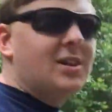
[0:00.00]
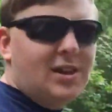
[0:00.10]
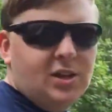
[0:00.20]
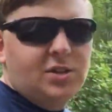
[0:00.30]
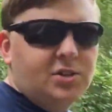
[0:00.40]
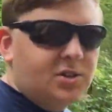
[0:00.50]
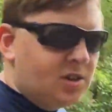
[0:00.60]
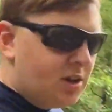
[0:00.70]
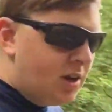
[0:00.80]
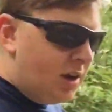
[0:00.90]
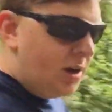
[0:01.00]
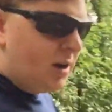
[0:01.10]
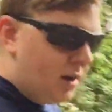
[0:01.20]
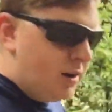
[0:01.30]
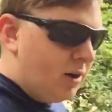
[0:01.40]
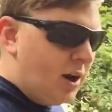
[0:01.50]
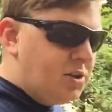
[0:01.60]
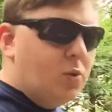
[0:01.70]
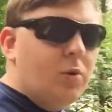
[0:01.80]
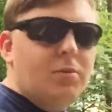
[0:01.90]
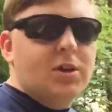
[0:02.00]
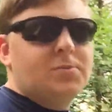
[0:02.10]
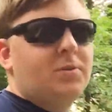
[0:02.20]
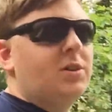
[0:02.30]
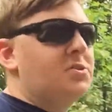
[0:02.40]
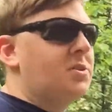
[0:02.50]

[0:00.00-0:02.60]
is, or as you would be experiencing